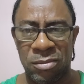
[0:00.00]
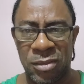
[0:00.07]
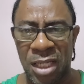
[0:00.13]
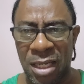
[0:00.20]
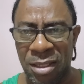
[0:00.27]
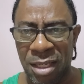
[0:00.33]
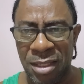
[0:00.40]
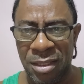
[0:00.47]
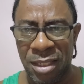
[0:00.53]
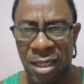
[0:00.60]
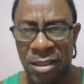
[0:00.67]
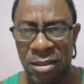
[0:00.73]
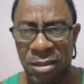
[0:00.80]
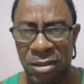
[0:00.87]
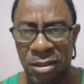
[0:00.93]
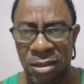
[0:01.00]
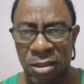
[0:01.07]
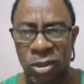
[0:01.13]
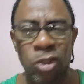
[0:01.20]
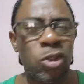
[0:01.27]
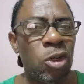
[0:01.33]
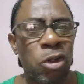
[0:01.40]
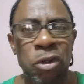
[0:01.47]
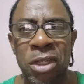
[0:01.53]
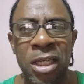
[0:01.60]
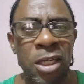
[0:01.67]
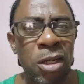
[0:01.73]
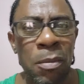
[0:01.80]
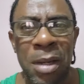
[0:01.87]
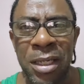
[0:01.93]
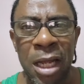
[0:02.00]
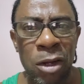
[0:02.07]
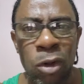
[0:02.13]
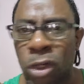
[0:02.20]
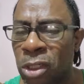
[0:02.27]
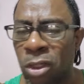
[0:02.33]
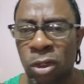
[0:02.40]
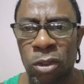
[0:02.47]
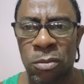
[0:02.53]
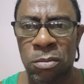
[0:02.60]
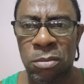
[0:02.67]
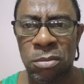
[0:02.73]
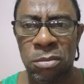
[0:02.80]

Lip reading: You understand? So no greedy, nobody run come.